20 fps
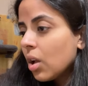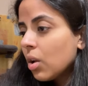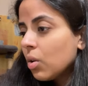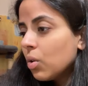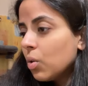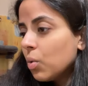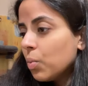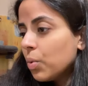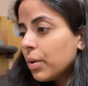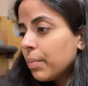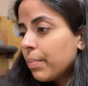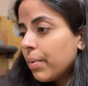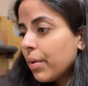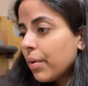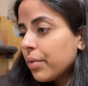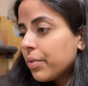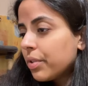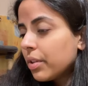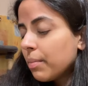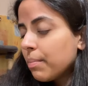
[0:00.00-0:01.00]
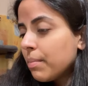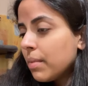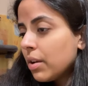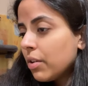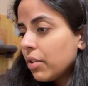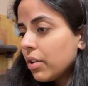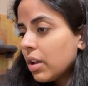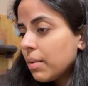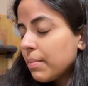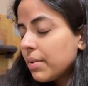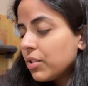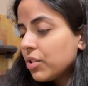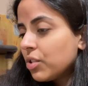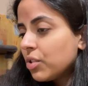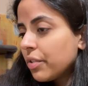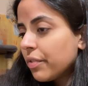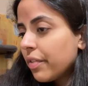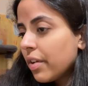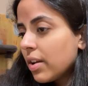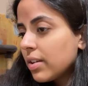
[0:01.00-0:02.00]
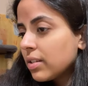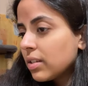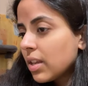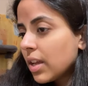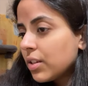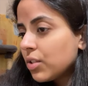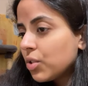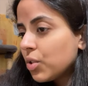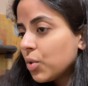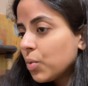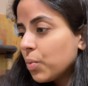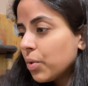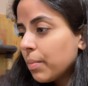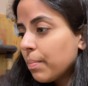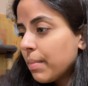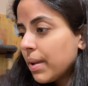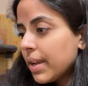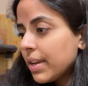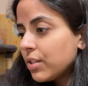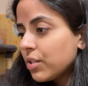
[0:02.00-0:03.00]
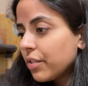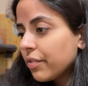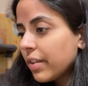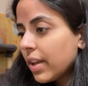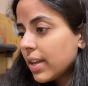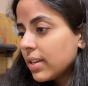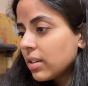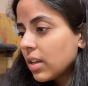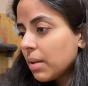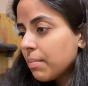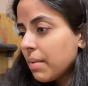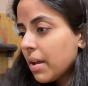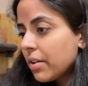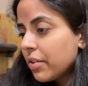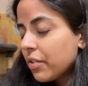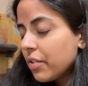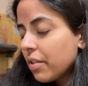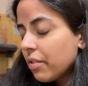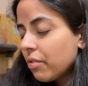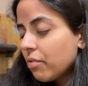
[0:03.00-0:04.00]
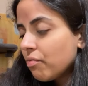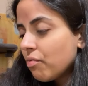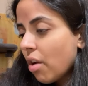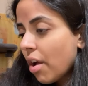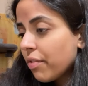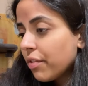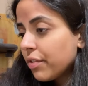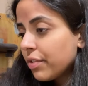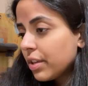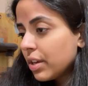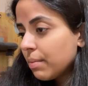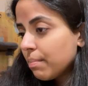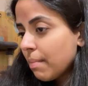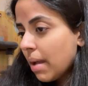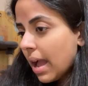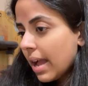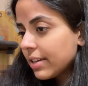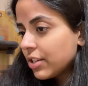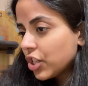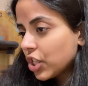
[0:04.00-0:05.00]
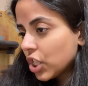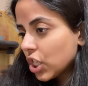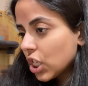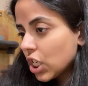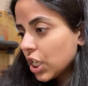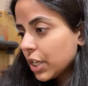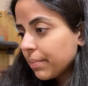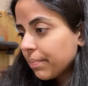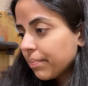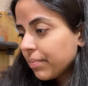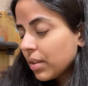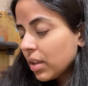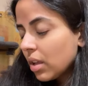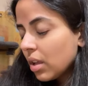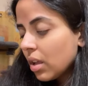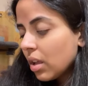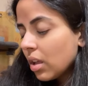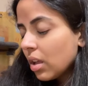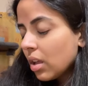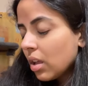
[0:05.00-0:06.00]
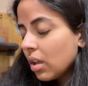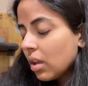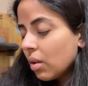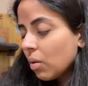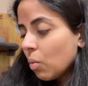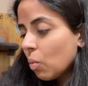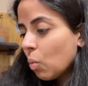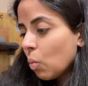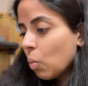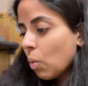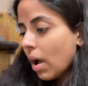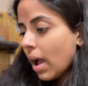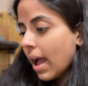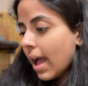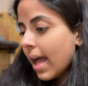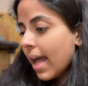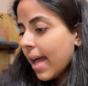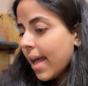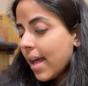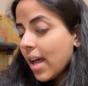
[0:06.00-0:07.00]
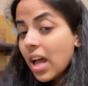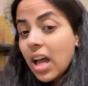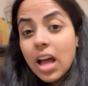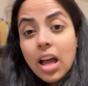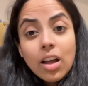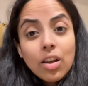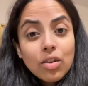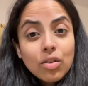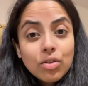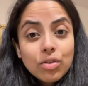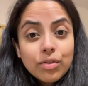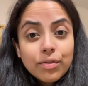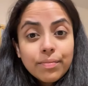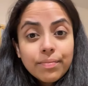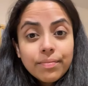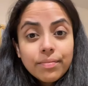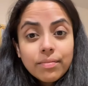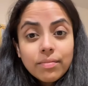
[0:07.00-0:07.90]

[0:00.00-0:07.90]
who were both mirror images of us and who were made of antimatter rather than matter. Wow!